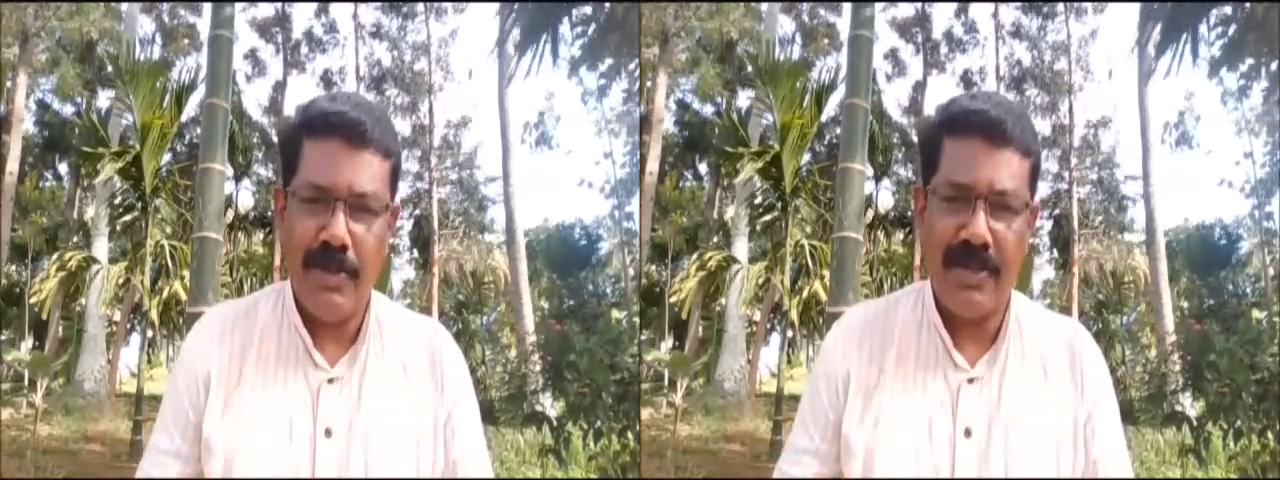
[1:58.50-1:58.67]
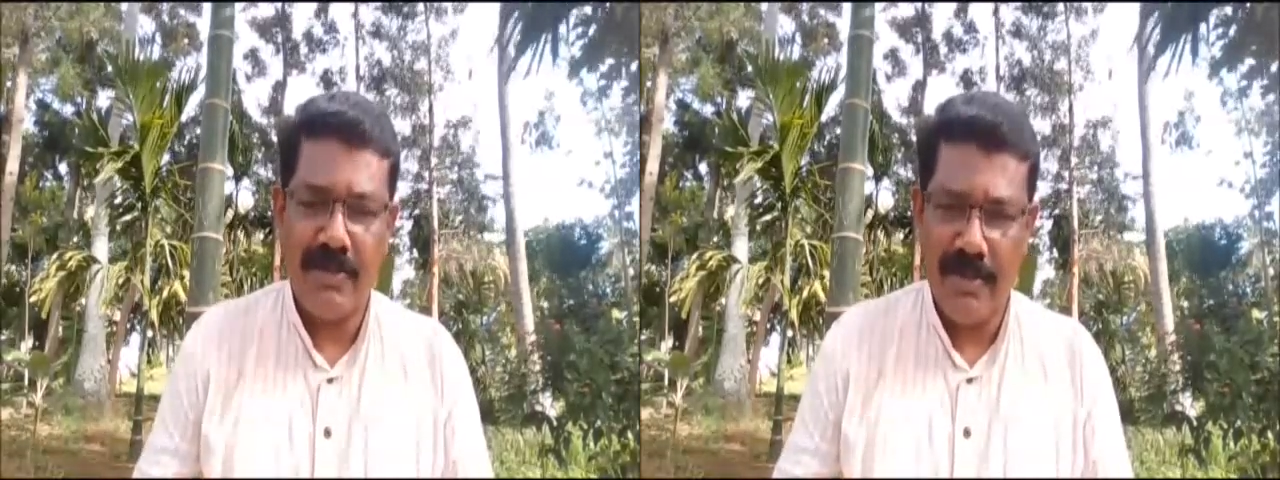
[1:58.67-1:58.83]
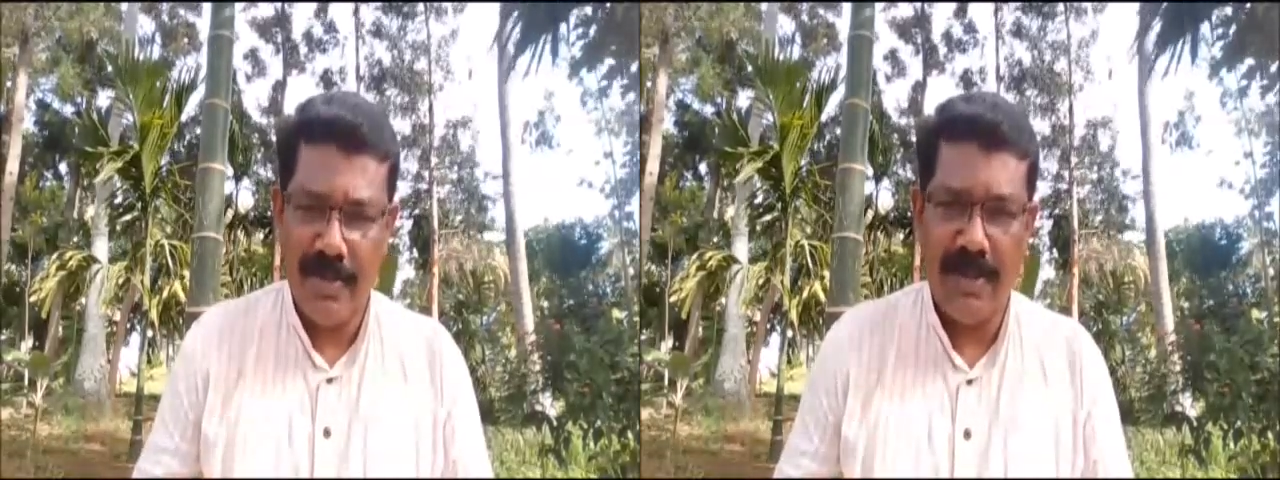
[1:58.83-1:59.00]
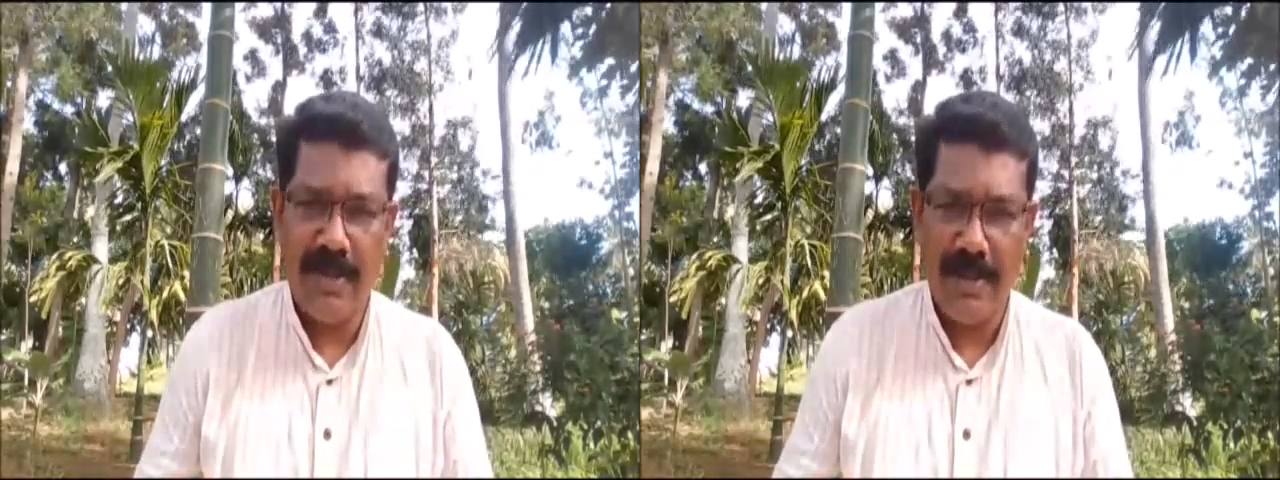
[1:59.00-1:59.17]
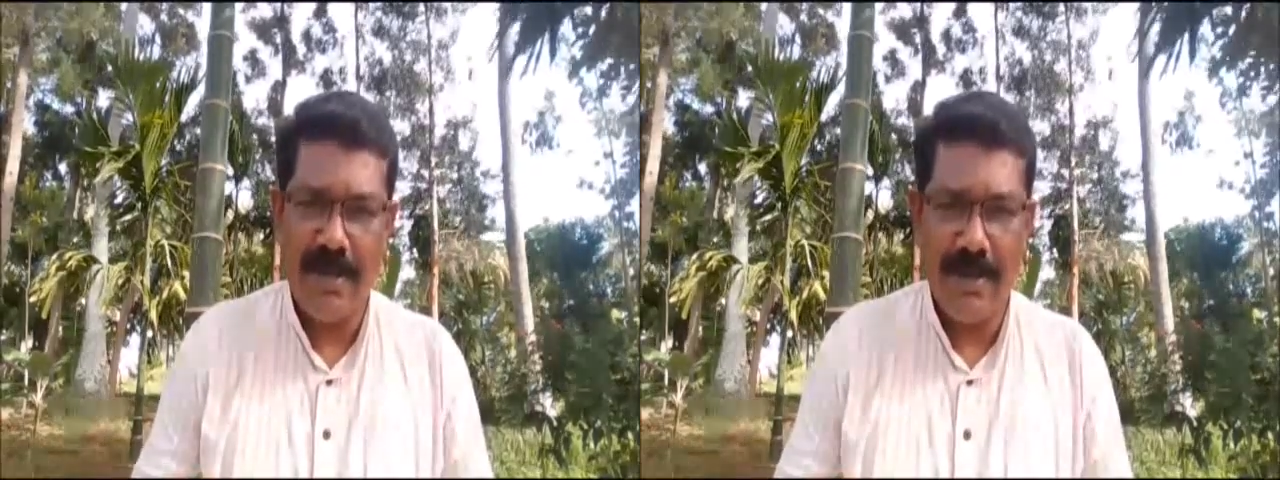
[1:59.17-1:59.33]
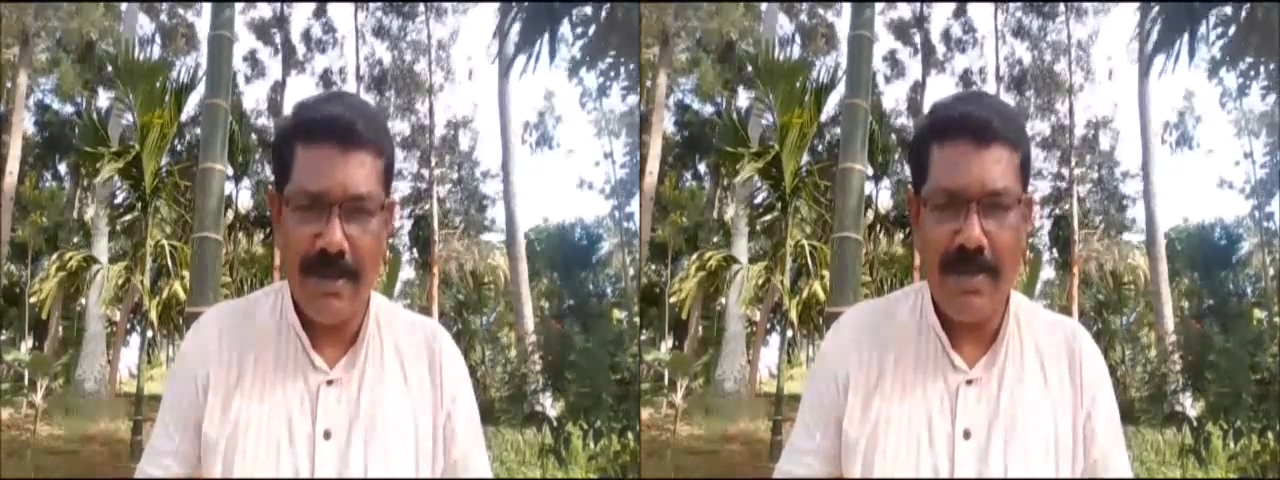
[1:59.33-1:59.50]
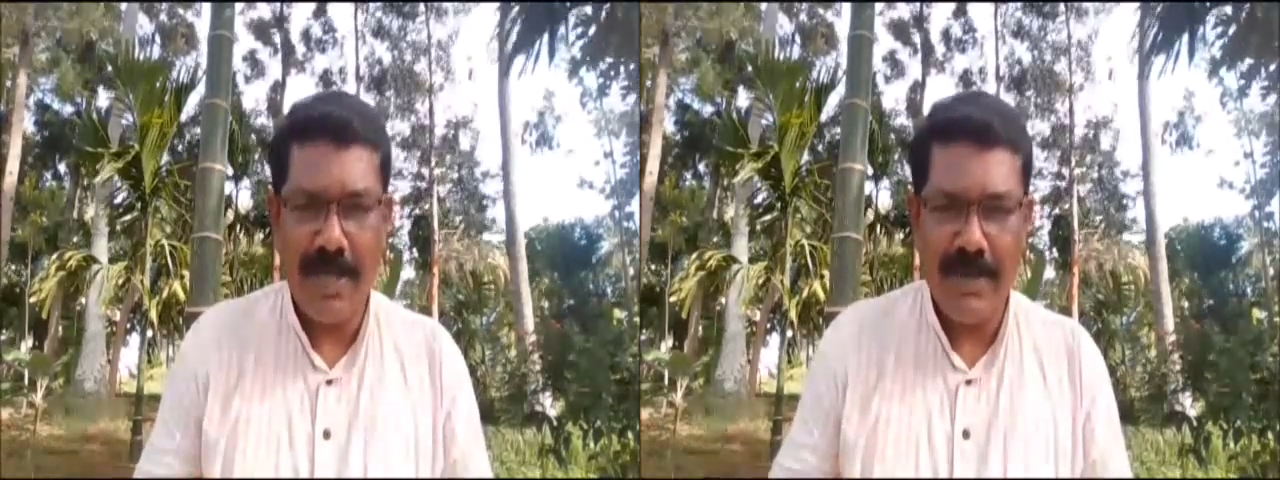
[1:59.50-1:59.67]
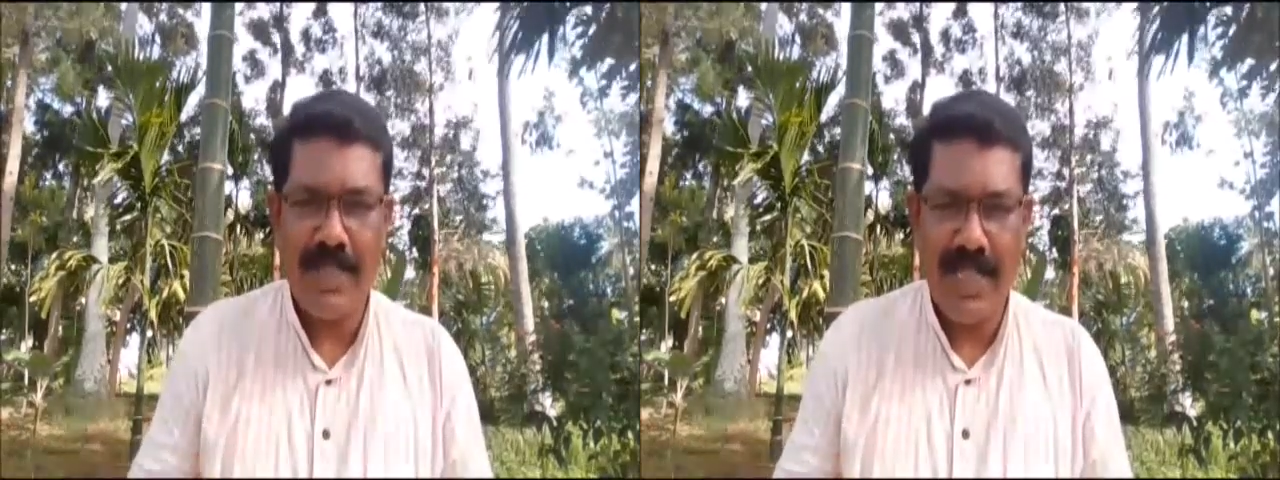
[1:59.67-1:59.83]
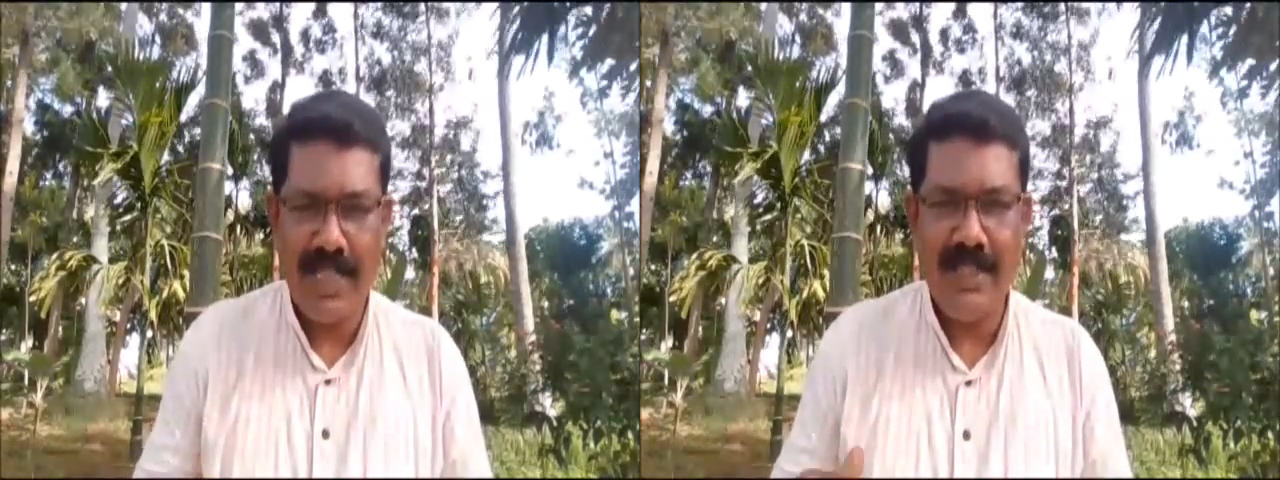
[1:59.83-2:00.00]

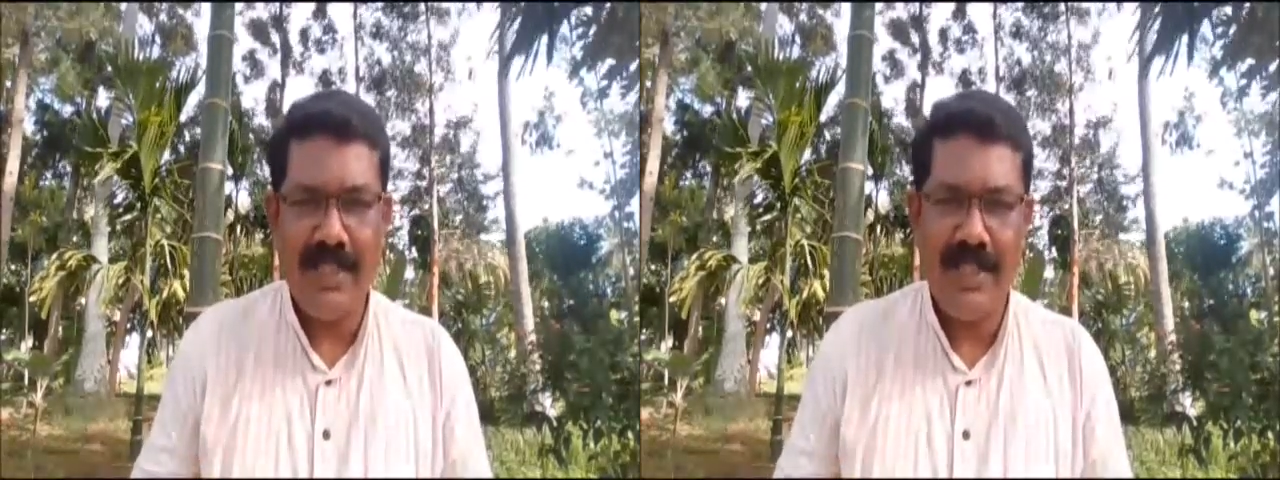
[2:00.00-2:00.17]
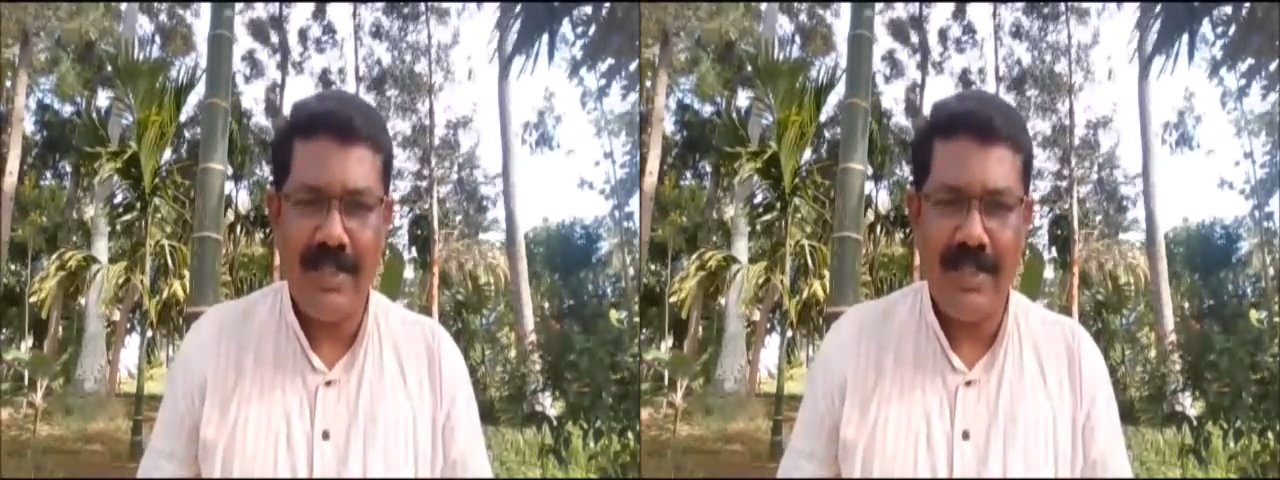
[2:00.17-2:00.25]
Bhagavad Gita